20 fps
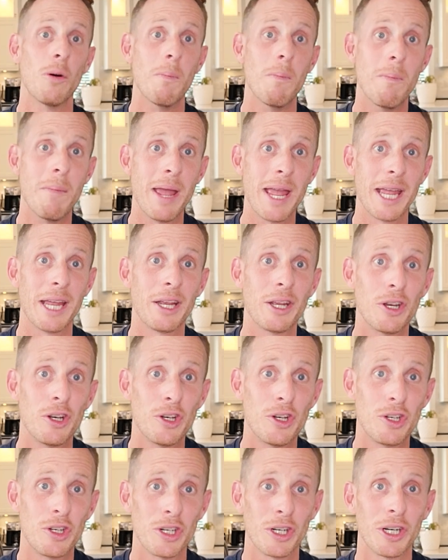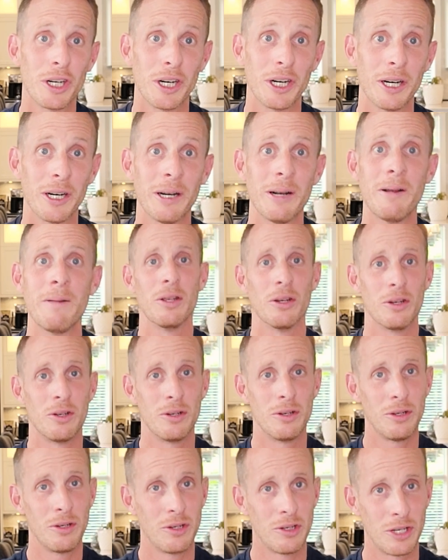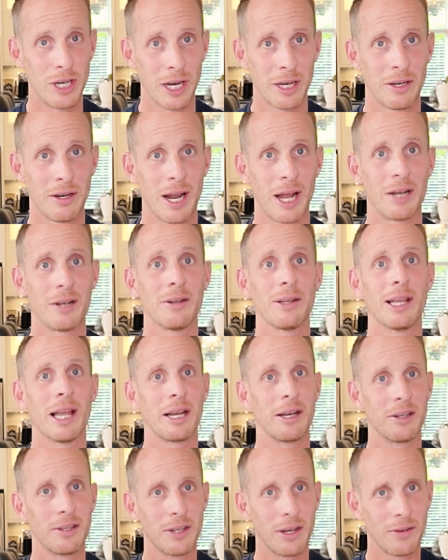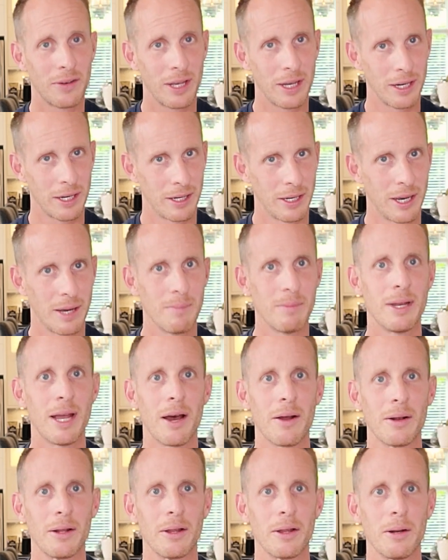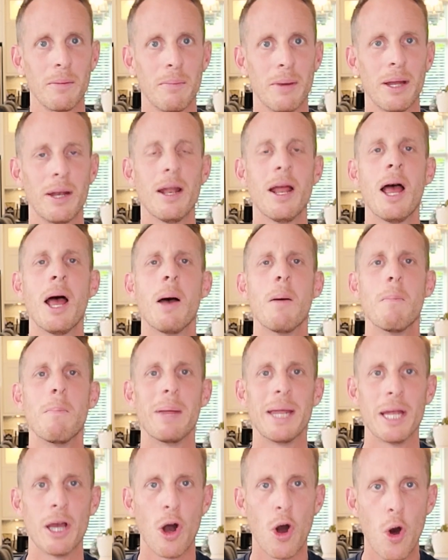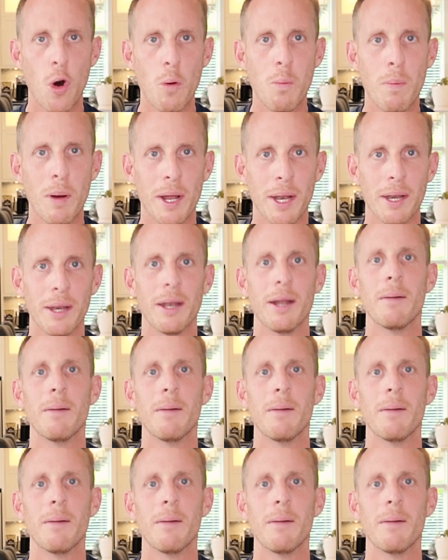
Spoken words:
make sure you check your attitude, let yourself kind of come down a little bit. Be open